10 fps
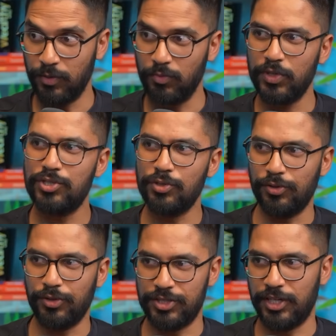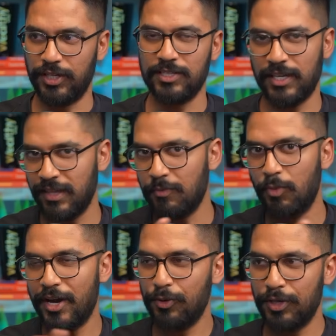What's your thoughts on it? Because I think
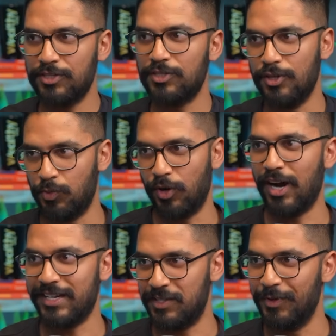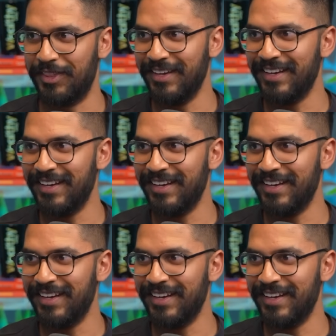my audience knows where I sit with it.